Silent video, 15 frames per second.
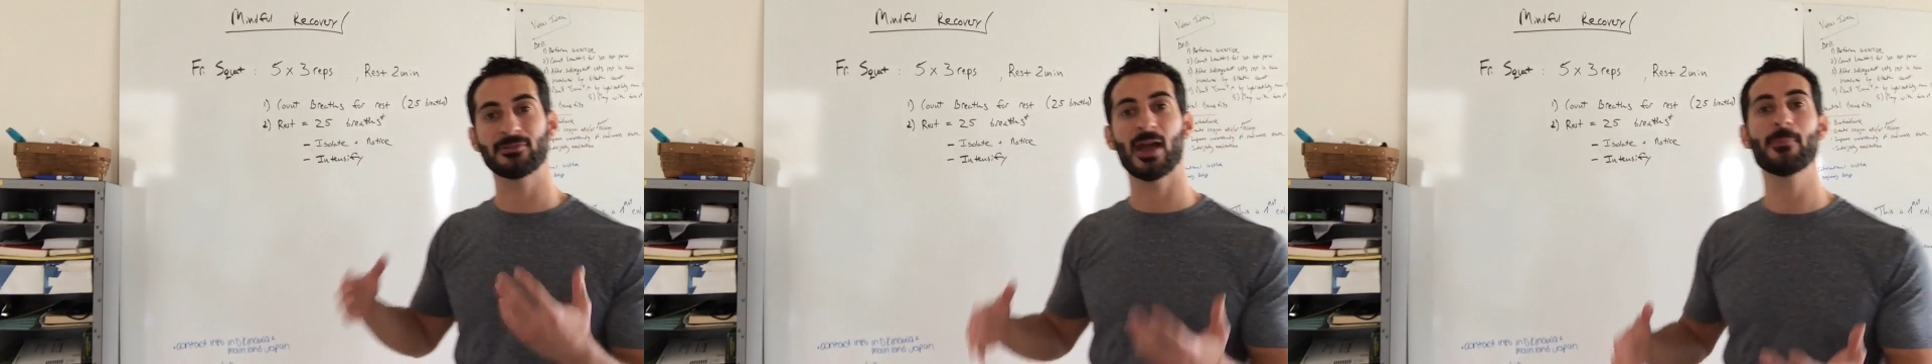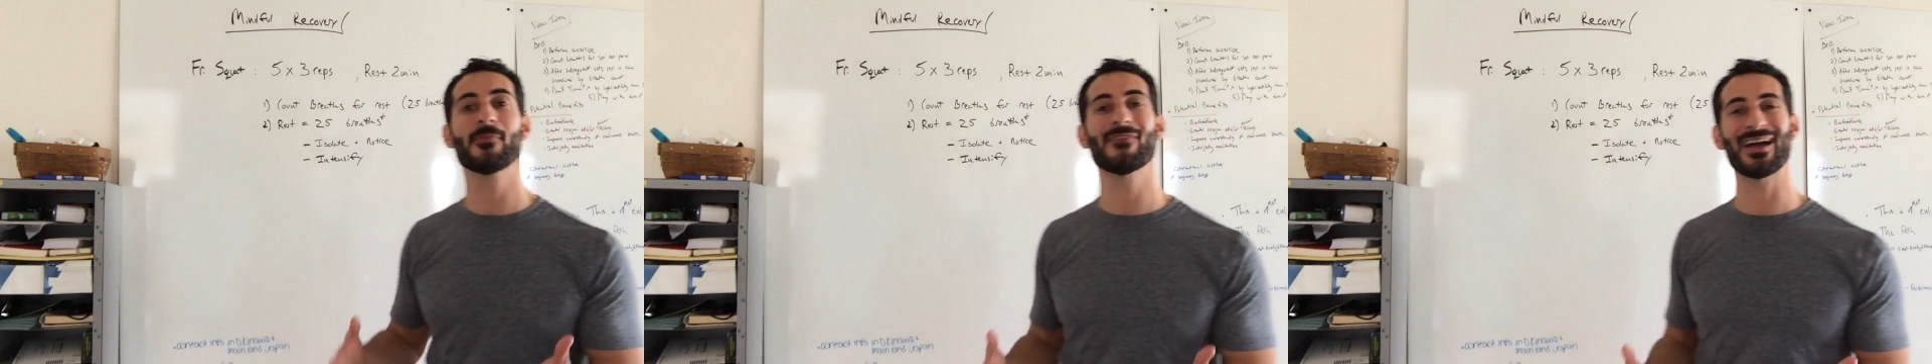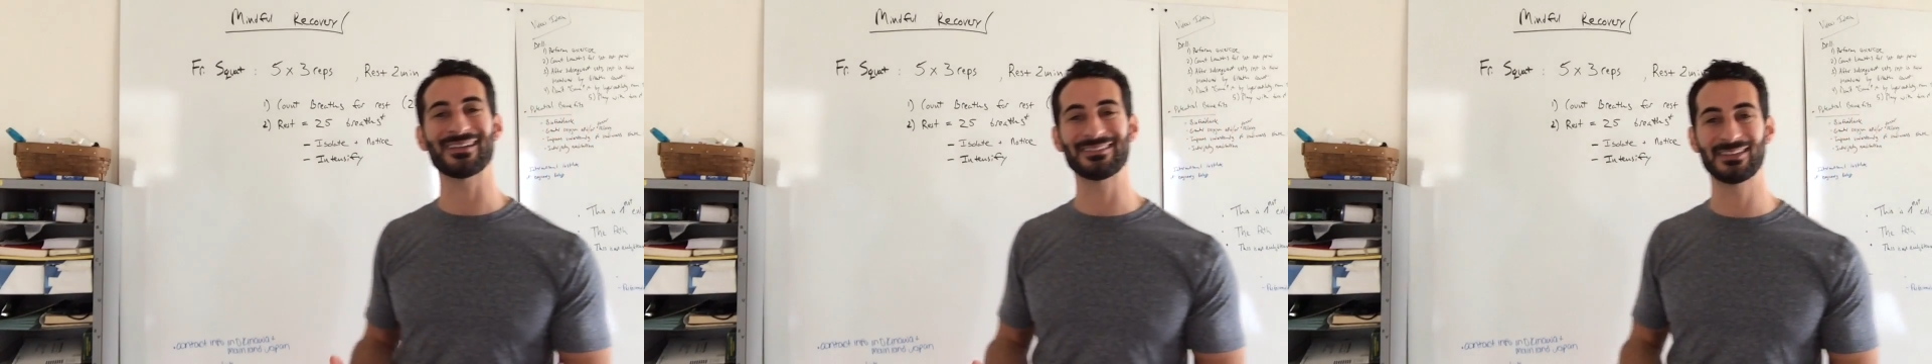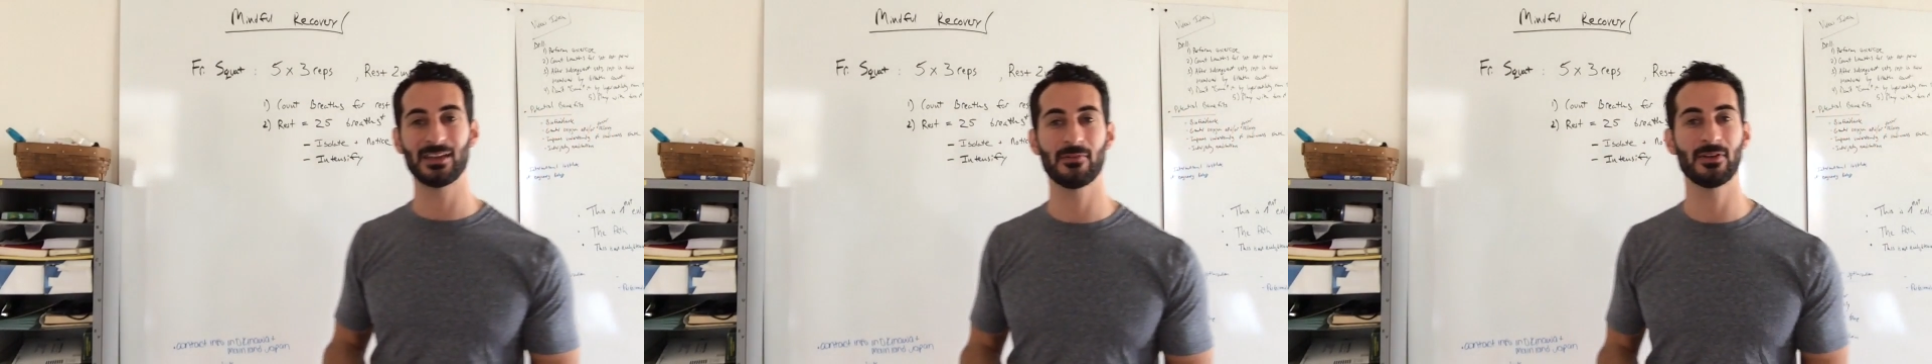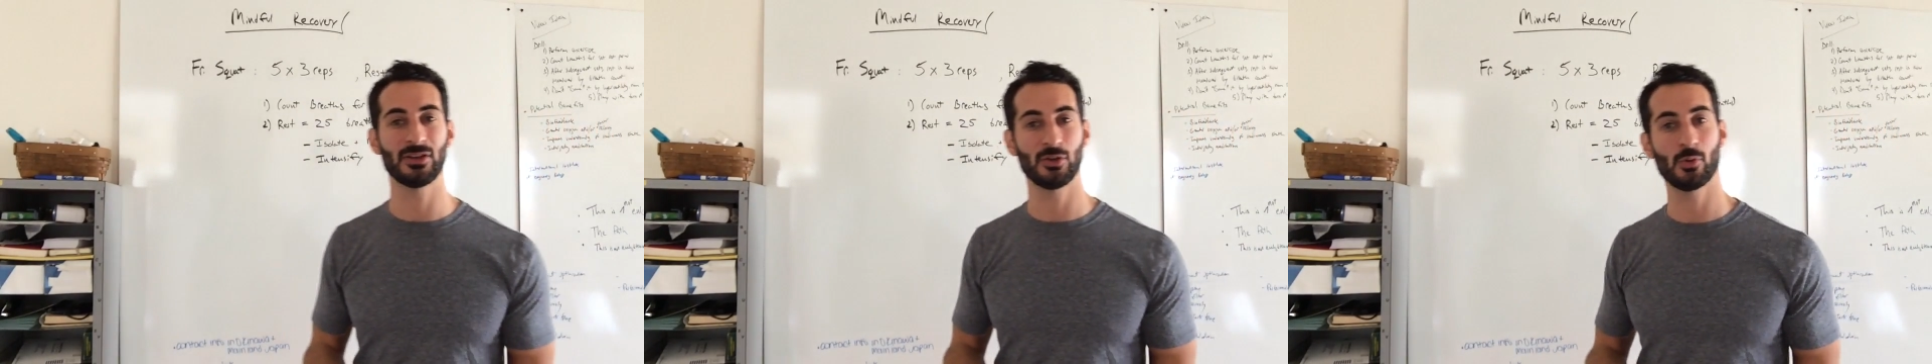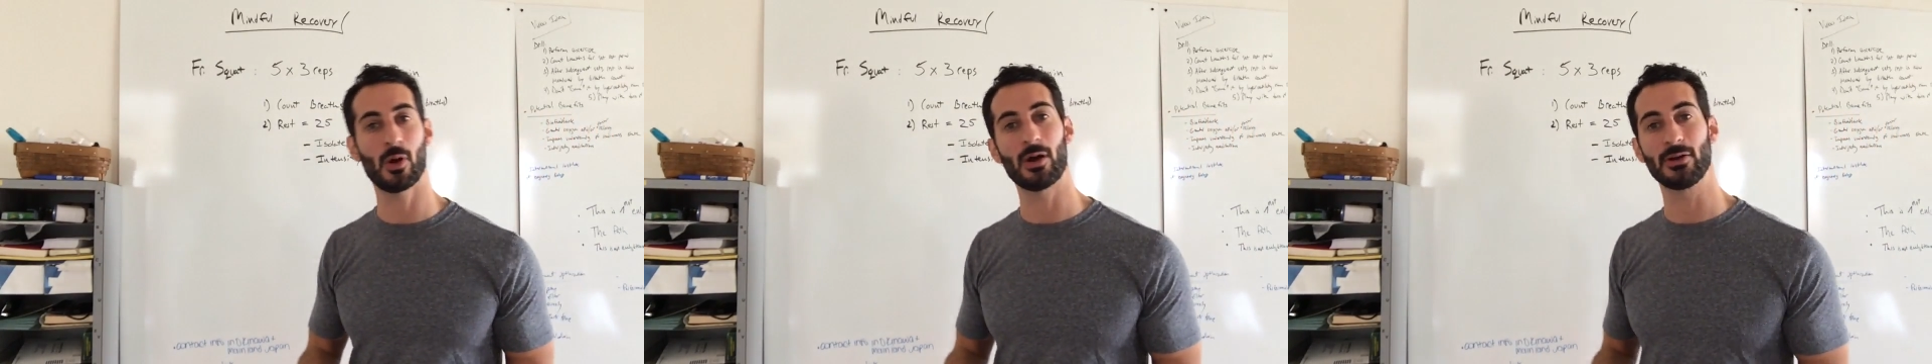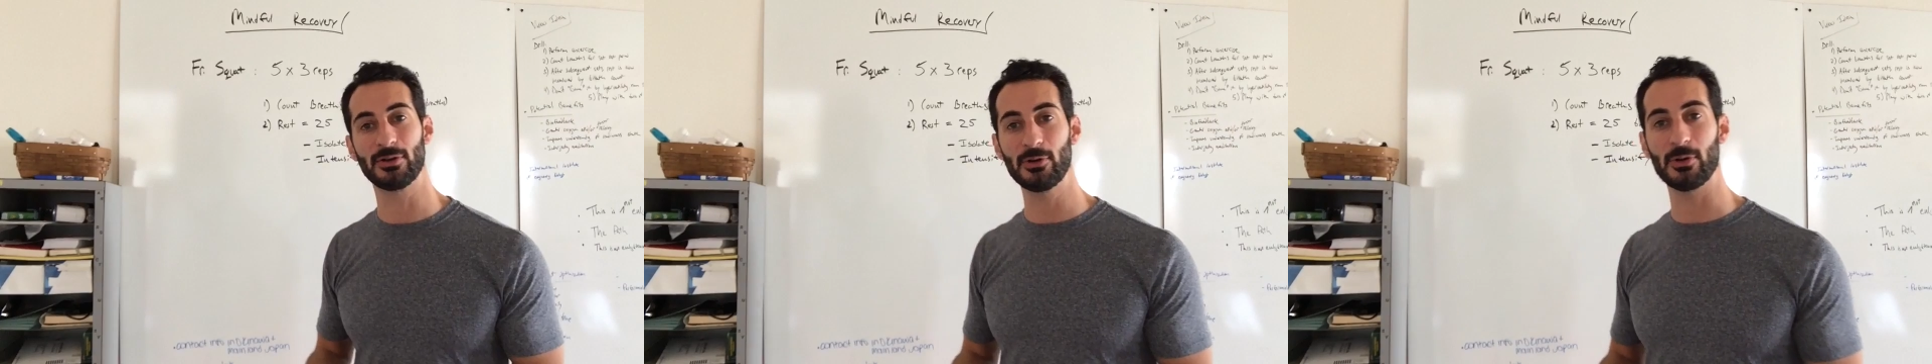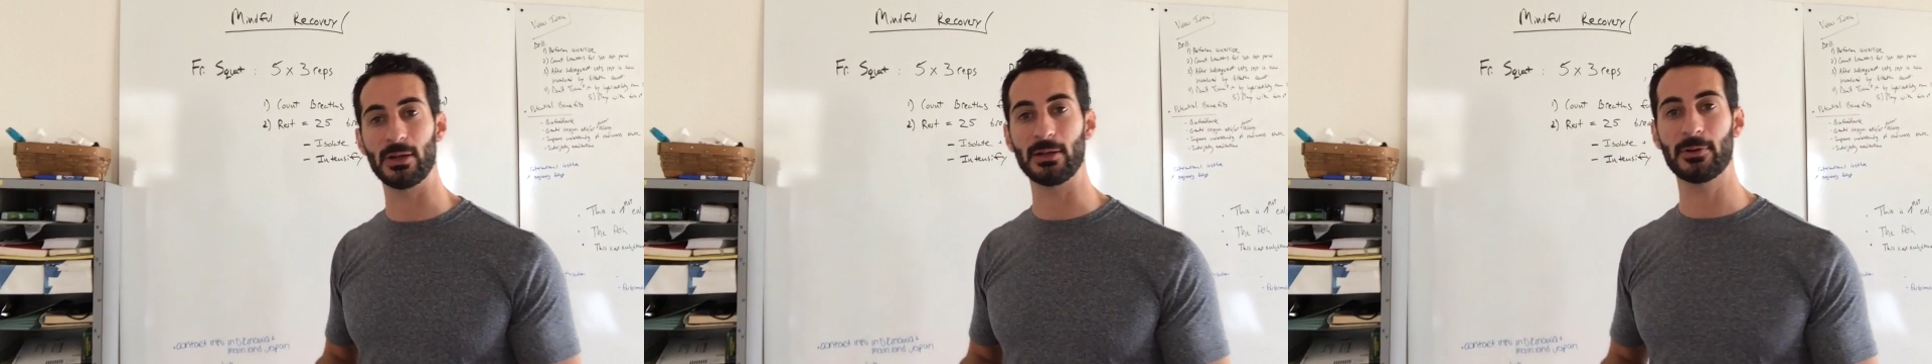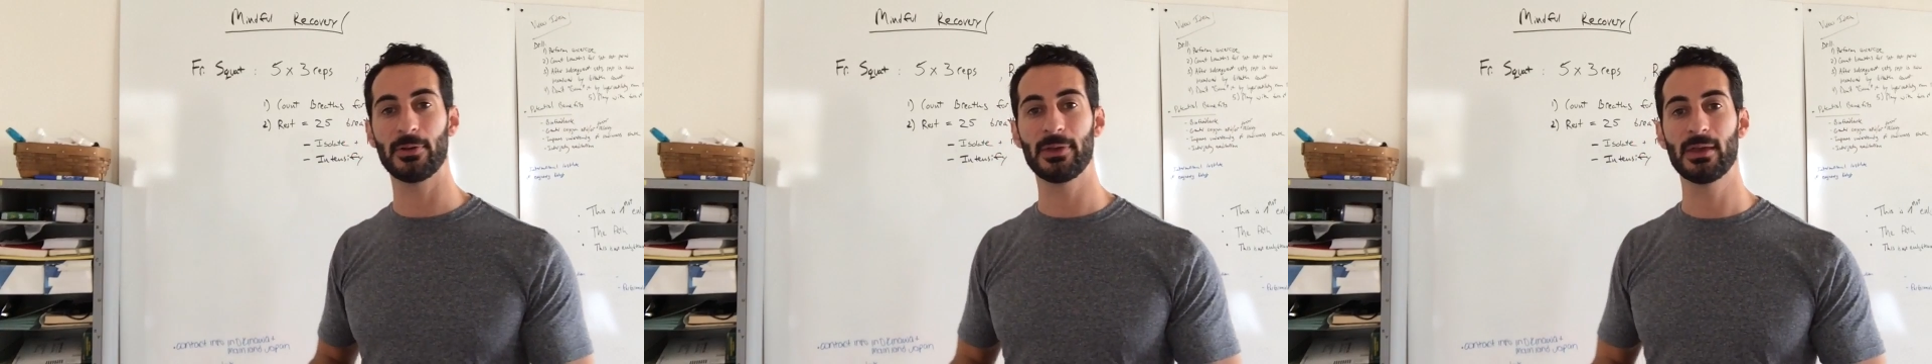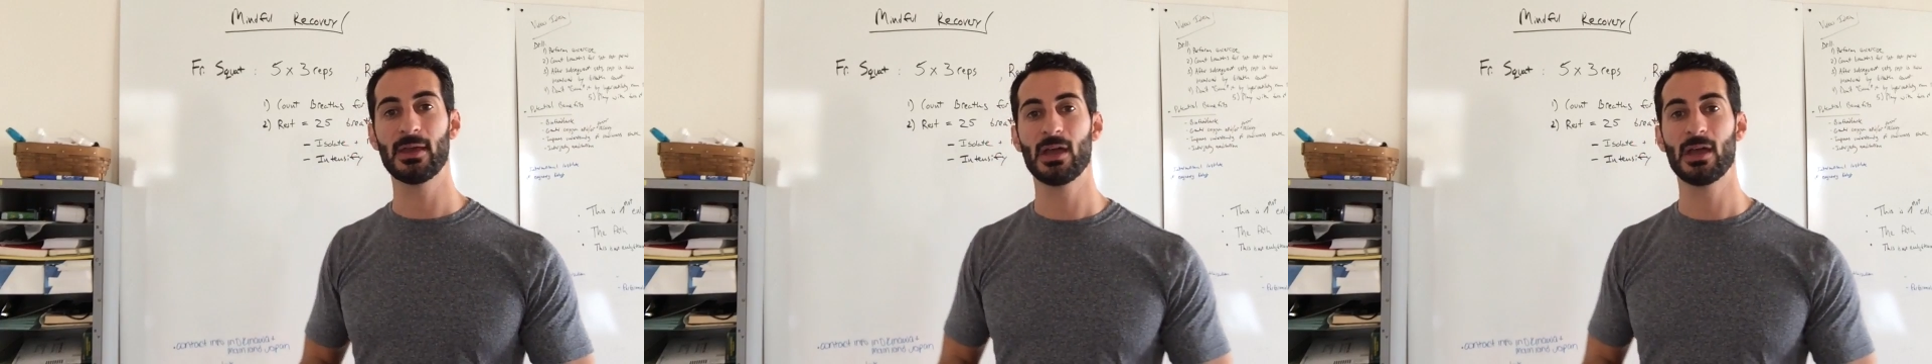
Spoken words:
type of activity you are doing.